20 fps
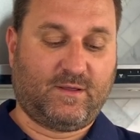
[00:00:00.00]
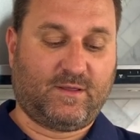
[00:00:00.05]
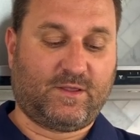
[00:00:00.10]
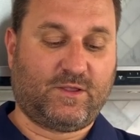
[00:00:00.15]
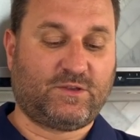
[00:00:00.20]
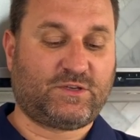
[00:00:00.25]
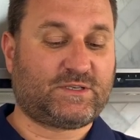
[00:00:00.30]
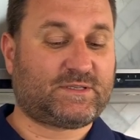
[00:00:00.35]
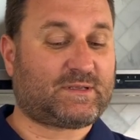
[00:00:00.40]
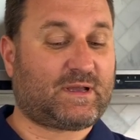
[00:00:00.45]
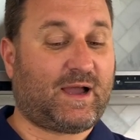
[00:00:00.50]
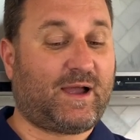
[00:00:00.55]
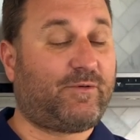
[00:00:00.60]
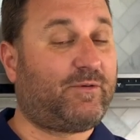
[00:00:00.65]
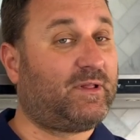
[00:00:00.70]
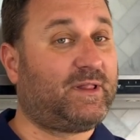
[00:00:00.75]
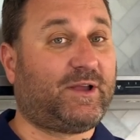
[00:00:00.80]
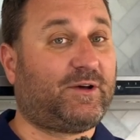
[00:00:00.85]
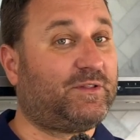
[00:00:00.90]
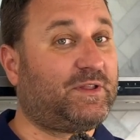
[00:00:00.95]
You just, I
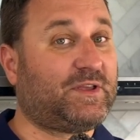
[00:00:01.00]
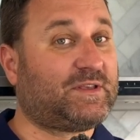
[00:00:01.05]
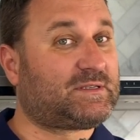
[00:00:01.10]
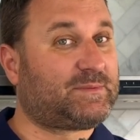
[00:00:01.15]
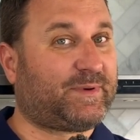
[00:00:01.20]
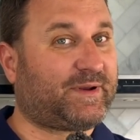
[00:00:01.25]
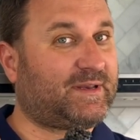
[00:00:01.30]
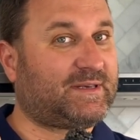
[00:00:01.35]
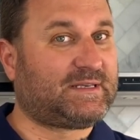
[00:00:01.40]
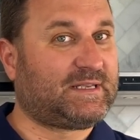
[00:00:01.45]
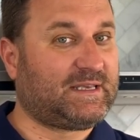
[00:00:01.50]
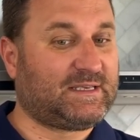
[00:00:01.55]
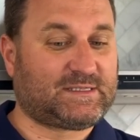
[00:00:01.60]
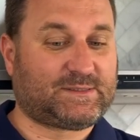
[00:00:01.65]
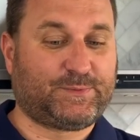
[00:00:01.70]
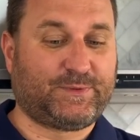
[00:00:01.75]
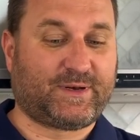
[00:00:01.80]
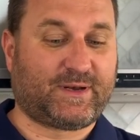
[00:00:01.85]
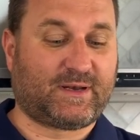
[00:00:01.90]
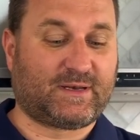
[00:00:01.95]
really only use about a
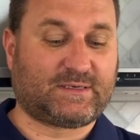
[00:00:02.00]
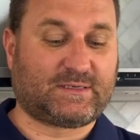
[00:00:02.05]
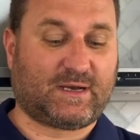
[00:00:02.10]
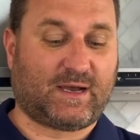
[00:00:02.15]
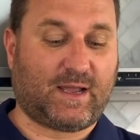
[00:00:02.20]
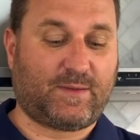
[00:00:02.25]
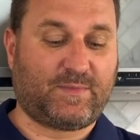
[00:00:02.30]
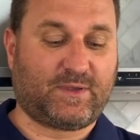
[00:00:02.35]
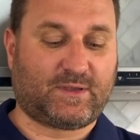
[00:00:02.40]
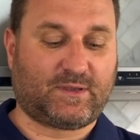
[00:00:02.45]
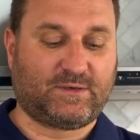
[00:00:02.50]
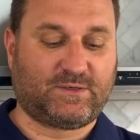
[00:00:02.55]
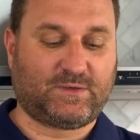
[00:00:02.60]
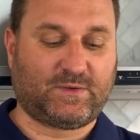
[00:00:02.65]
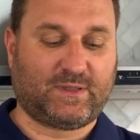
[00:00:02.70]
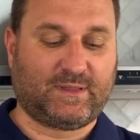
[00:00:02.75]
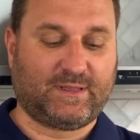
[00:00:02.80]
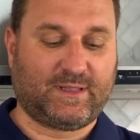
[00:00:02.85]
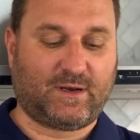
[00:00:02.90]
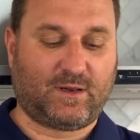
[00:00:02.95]
teaspoon at a time. You can do
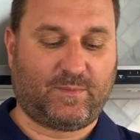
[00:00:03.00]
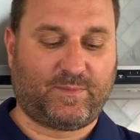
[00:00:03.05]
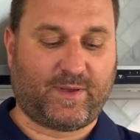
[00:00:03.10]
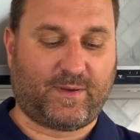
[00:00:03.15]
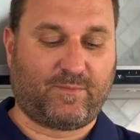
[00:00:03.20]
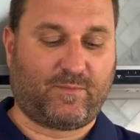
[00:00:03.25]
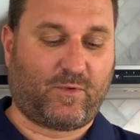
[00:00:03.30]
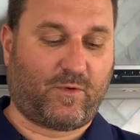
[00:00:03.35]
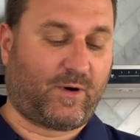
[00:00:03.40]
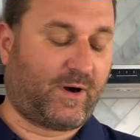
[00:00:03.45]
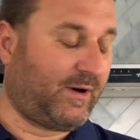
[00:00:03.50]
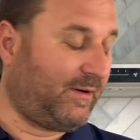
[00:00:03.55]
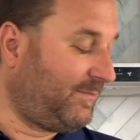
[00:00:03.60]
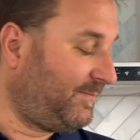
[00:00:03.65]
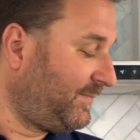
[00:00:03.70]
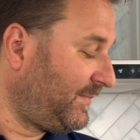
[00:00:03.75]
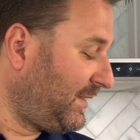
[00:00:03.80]
a little bit more.